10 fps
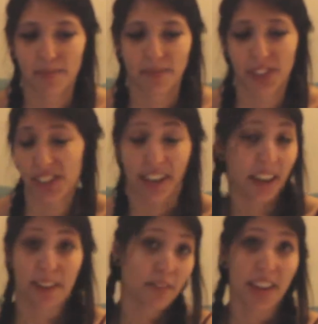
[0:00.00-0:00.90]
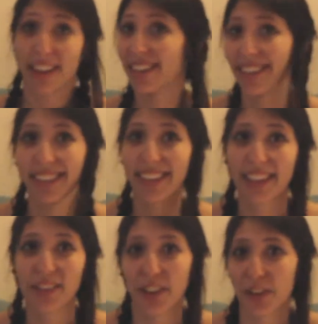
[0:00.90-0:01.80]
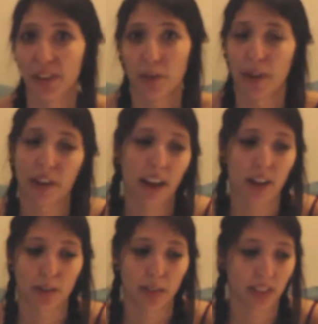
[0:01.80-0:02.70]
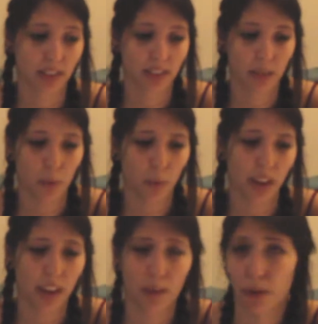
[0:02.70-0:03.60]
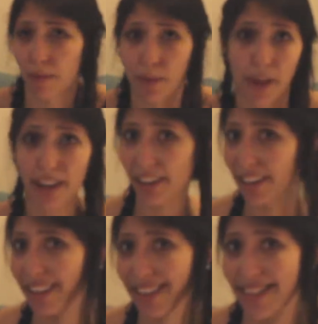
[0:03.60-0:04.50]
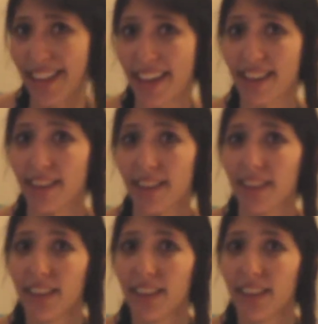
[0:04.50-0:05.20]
just a negative thing in general about how we want to be better than